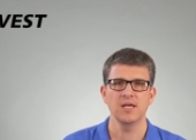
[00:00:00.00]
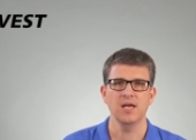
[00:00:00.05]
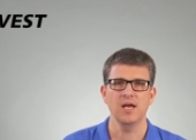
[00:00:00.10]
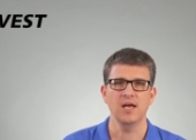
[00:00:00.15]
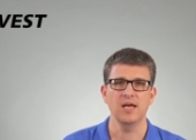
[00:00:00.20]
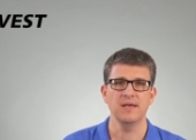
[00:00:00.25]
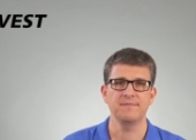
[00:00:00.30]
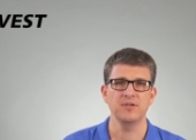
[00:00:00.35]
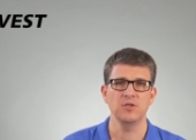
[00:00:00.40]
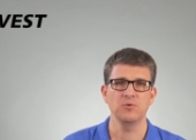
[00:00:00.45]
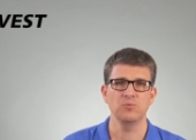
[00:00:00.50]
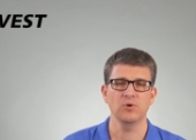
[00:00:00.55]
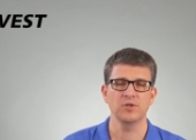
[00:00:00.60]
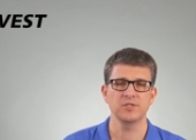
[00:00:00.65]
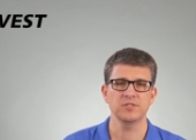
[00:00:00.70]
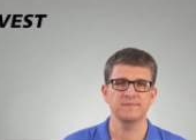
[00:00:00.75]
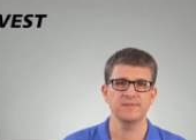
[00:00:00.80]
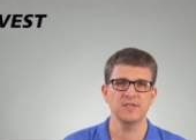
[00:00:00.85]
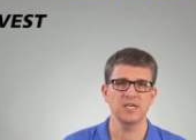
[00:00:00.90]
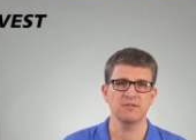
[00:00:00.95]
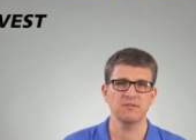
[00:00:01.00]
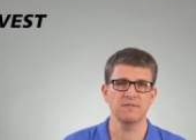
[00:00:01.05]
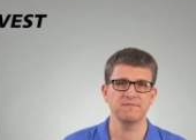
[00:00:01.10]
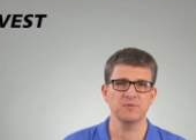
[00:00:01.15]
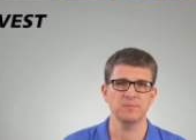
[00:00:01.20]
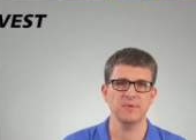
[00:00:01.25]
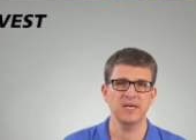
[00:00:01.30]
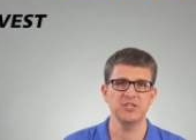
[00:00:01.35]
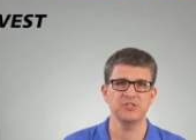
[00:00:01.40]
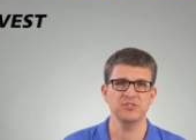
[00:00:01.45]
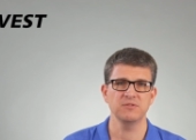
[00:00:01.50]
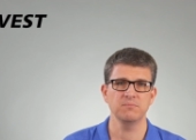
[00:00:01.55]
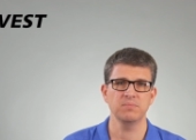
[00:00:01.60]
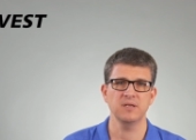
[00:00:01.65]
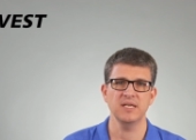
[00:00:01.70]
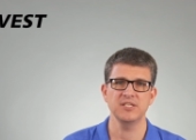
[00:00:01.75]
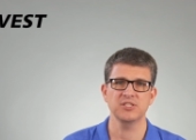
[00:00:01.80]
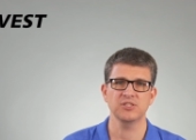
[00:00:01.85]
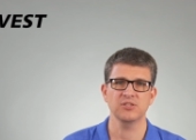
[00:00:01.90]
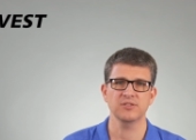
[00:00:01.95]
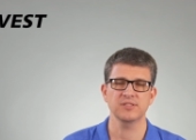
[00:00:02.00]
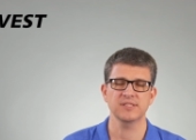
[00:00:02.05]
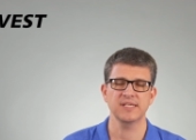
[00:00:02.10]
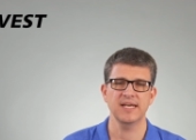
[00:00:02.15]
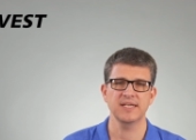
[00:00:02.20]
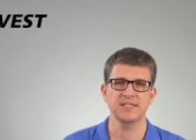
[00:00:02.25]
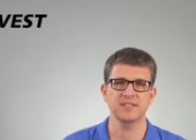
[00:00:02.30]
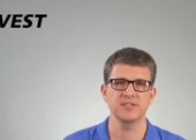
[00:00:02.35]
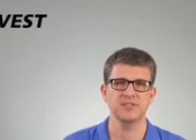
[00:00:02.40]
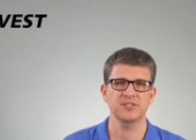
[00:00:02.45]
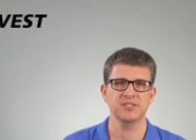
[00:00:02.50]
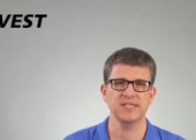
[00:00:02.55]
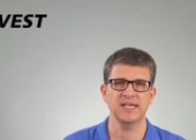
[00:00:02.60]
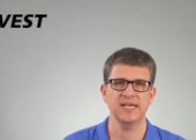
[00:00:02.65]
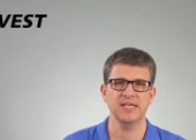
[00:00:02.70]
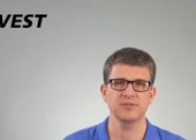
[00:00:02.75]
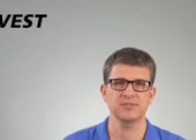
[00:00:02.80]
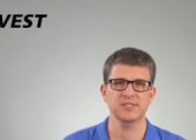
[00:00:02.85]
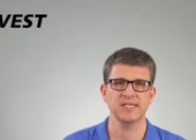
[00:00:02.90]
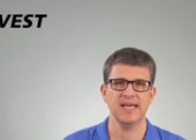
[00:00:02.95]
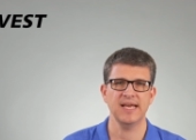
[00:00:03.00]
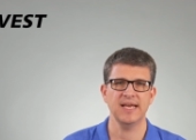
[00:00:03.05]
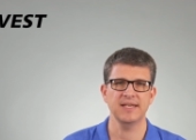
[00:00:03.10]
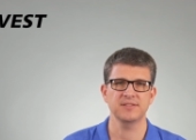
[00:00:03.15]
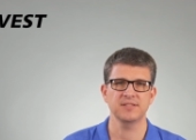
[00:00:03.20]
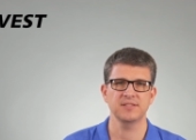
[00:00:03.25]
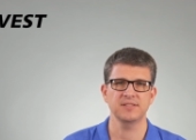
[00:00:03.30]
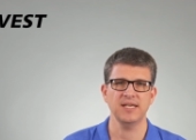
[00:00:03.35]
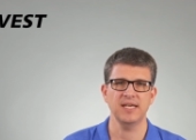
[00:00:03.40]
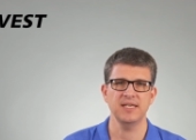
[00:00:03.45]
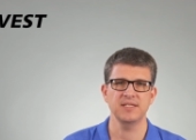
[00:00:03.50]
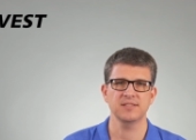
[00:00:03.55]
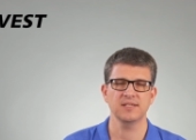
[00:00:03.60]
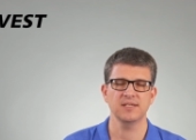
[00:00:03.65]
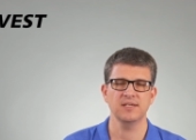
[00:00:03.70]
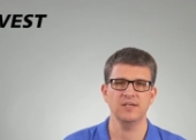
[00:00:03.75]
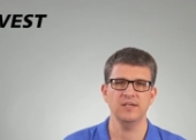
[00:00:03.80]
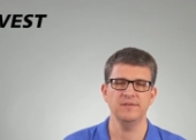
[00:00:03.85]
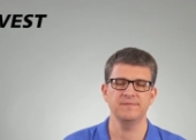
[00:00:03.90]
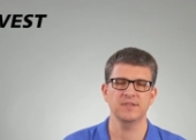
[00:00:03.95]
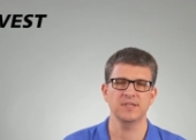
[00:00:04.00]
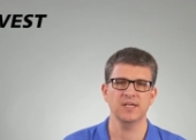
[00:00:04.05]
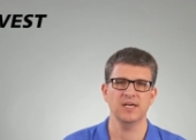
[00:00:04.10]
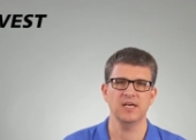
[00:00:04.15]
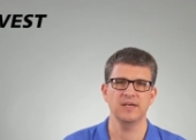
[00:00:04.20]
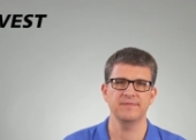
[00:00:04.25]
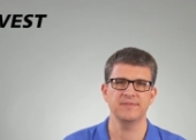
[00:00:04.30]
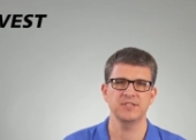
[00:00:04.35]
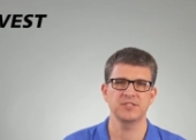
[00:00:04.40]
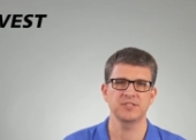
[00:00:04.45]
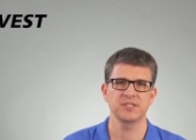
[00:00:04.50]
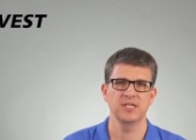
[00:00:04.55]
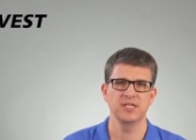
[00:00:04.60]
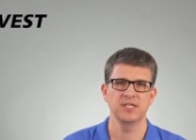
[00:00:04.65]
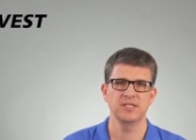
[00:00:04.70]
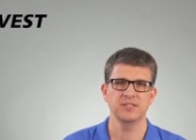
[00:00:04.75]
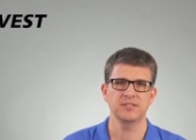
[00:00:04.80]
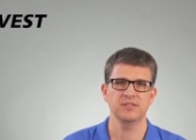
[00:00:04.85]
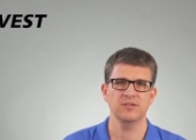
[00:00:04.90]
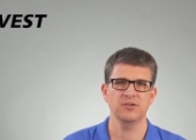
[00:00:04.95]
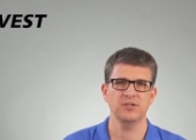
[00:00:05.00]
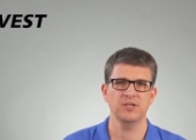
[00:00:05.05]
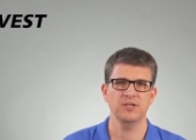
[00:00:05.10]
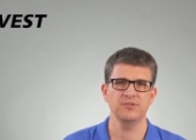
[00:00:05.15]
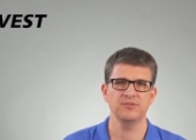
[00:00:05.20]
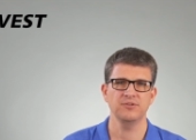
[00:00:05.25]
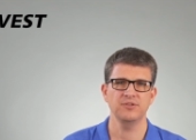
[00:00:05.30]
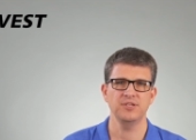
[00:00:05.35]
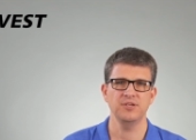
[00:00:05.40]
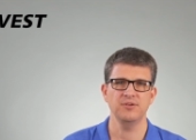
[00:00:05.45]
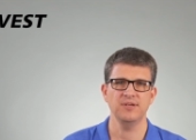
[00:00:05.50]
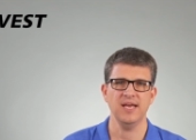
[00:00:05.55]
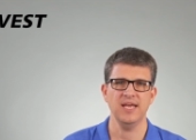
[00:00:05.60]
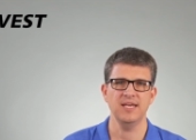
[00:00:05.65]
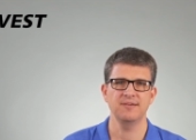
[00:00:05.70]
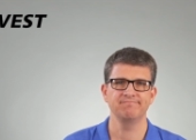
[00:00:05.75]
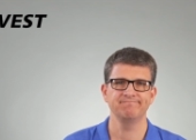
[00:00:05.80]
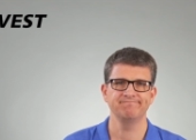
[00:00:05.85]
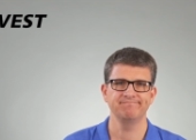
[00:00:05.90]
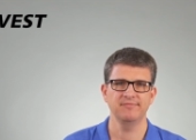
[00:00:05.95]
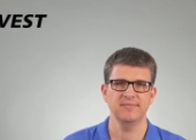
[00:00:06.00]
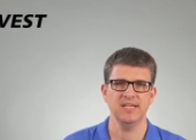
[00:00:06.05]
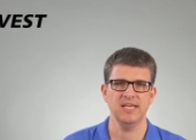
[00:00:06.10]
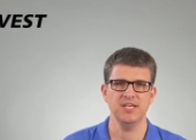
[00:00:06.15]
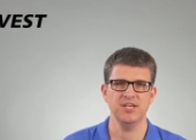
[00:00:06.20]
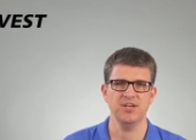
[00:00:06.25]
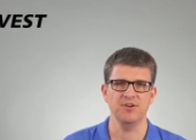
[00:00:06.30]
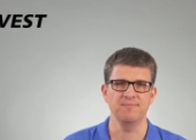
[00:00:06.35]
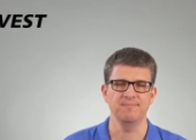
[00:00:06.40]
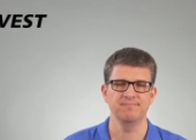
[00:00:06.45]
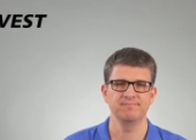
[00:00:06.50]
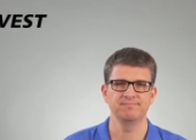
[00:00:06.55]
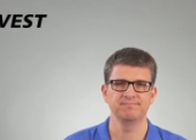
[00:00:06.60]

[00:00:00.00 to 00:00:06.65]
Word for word: If you want further information, please contact us, sales@data-harvest.co.uk. Thank you.